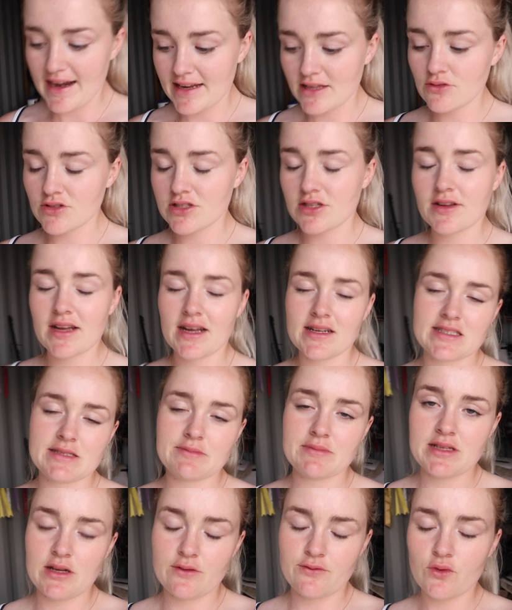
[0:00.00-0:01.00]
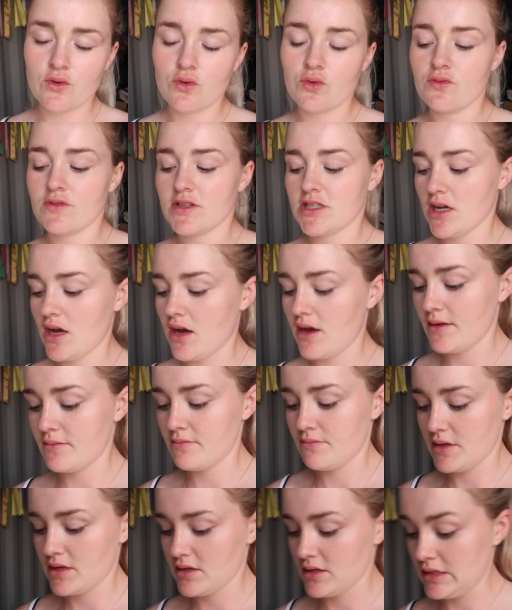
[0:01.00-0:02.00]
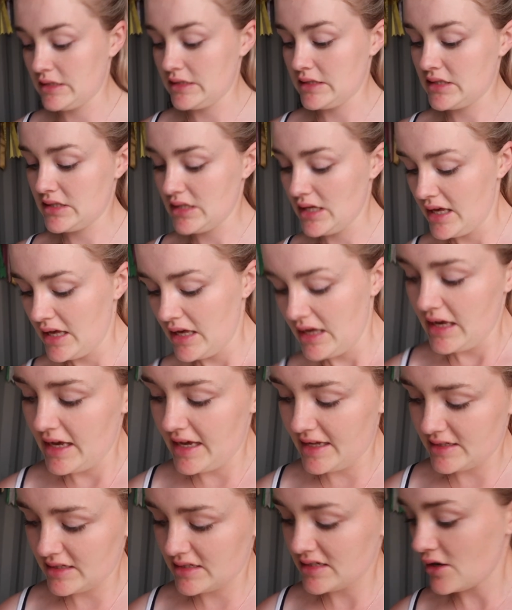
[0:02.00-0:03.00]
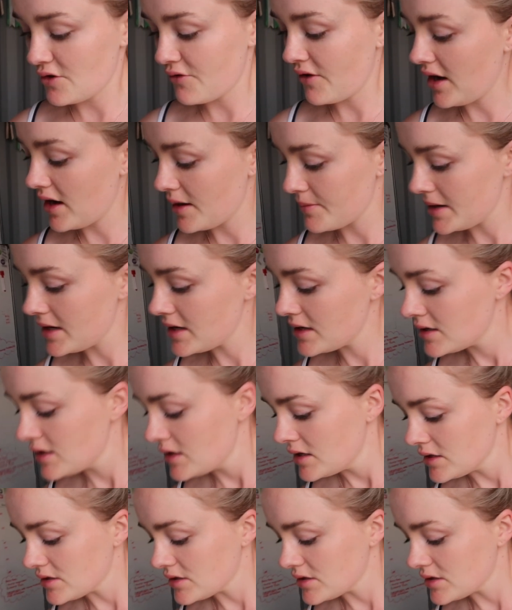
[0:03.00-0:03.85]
and he also cuts himself all the time because he's a self-harmer.